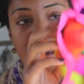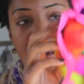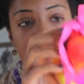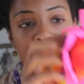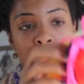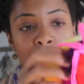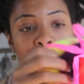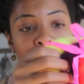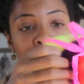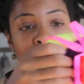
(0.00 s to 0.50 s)

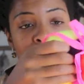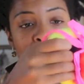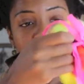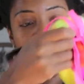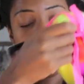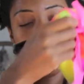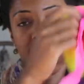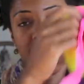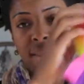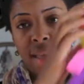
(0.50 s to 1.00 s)
So I'm
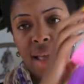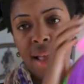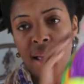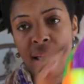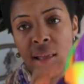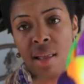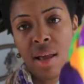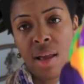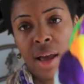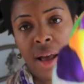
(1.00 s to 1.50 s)
very
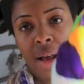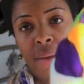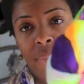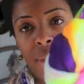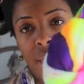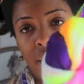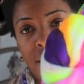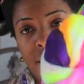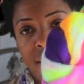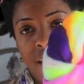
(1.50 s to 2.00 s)
excited
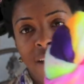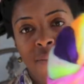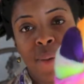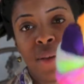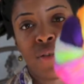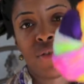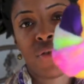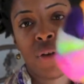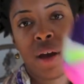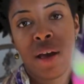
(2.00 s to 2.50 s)
because I've
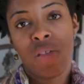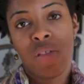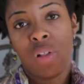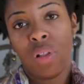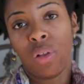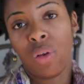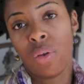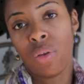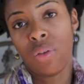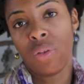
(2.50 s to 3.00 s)
been trying to
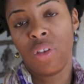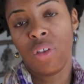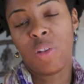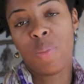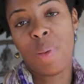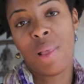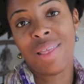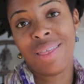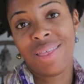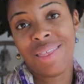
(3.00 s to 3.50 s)
learn to
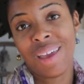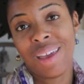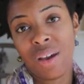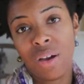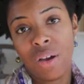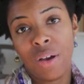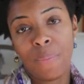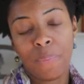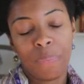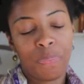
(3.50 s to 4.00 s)
spin
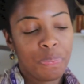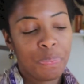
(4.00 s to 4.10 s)
thicker.